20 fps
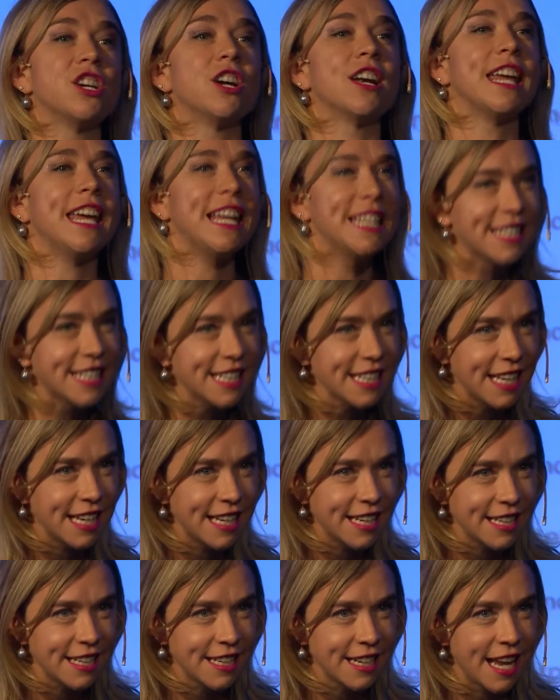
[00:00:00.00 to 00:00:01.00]
on
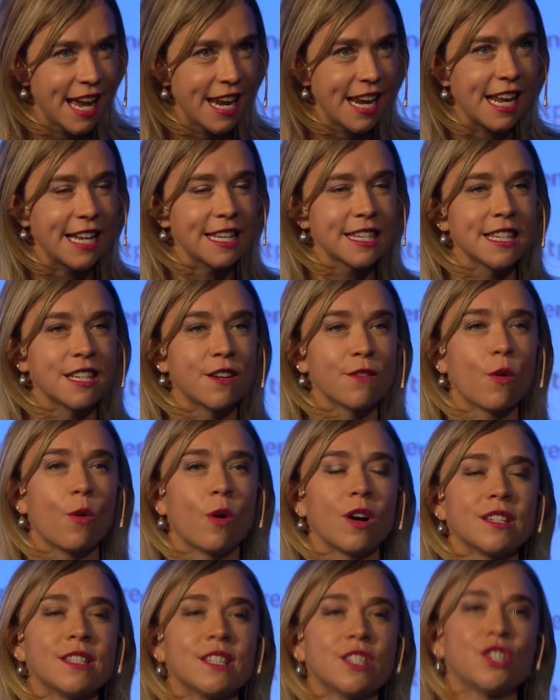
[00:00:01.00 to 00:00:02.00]
insulin, and insulin, of
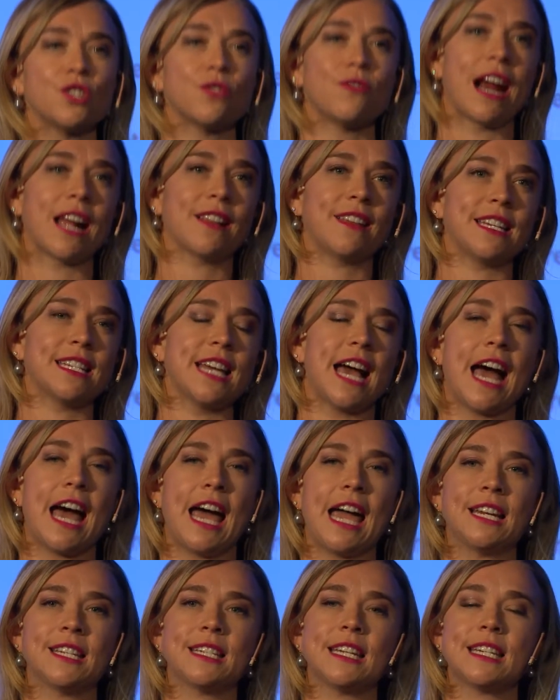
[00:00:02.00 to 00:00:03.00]
course, is directly
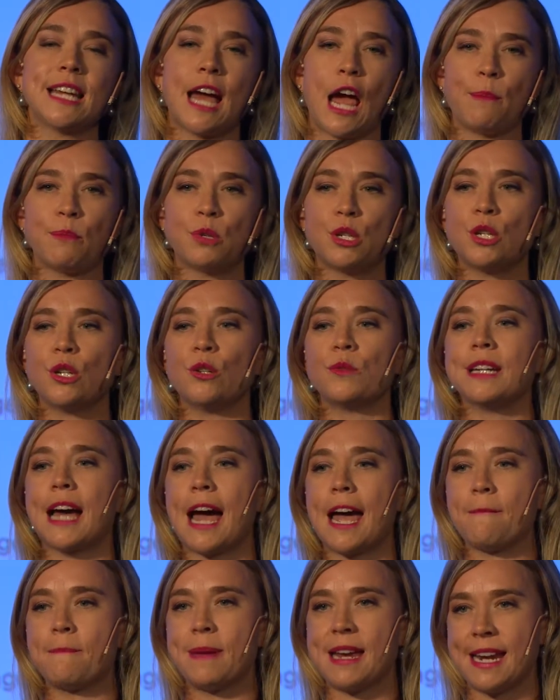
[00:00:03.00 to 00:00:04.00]
tied to type 2
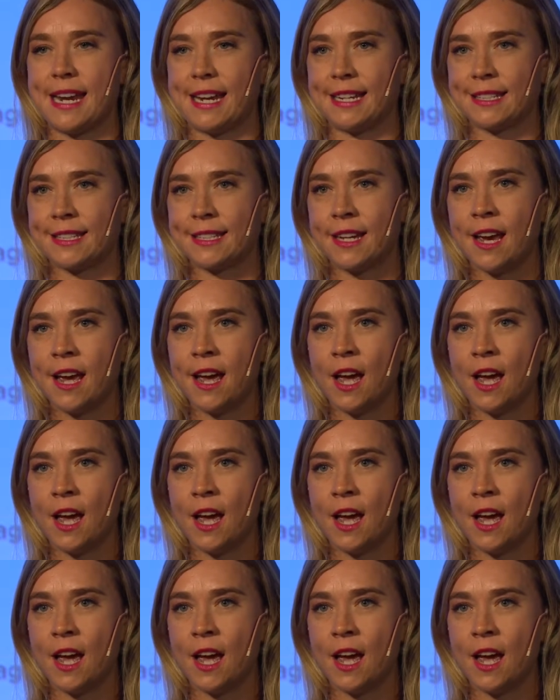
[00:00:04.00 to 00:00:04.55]
diabetes,